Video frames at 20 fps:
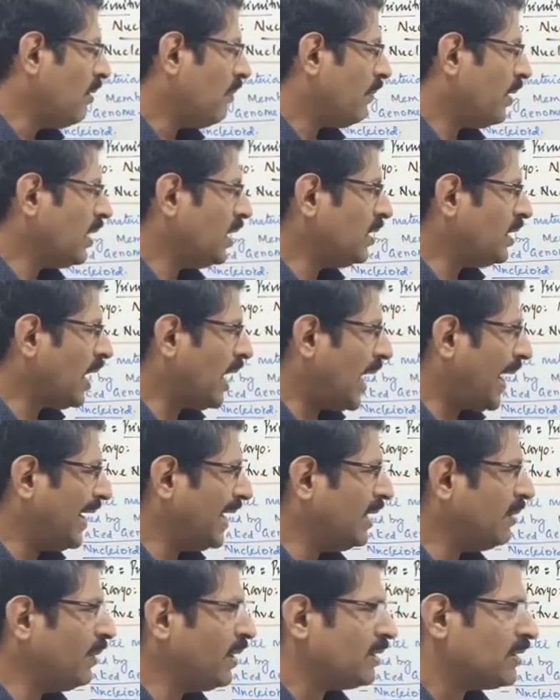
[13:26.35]
But in the
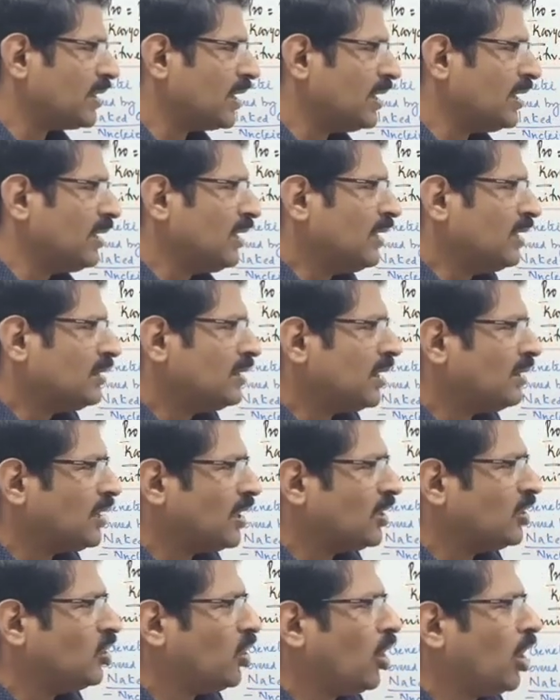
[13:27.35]
animal cell, there is
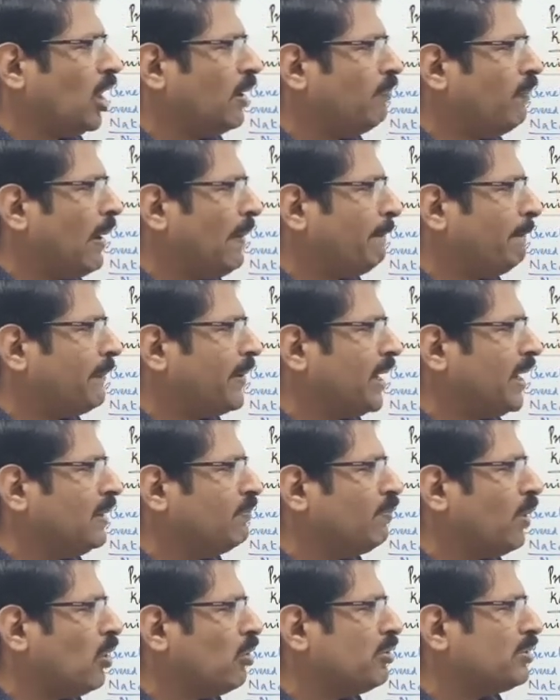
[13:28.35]
a
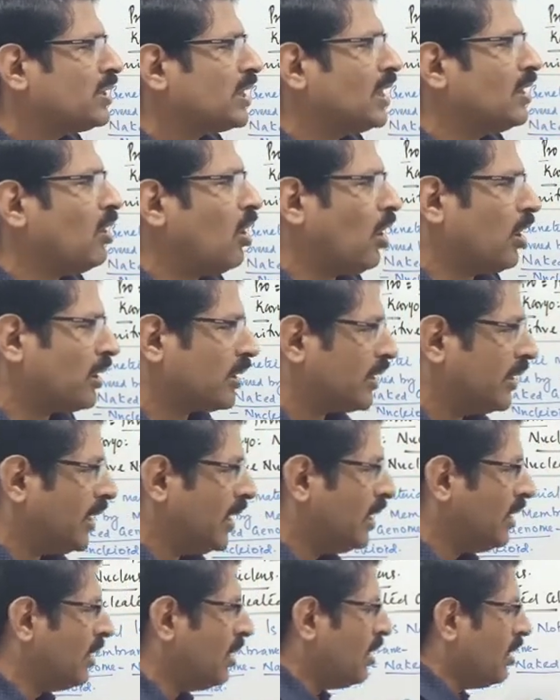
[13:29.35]
non-membrane bound cell
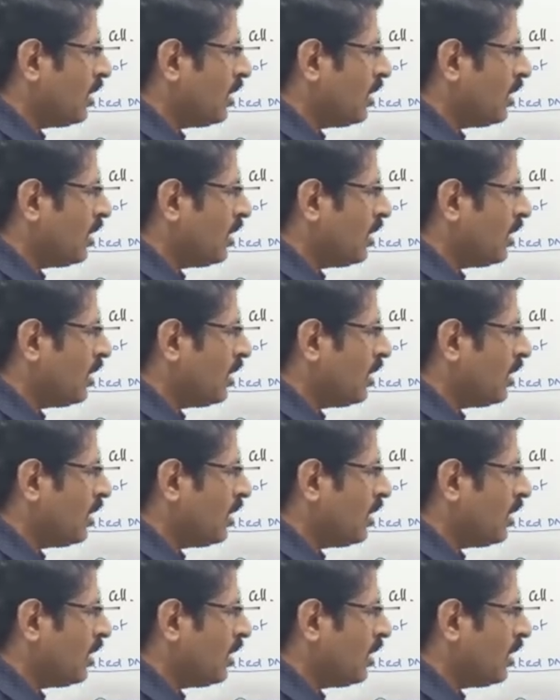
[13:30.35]
organelle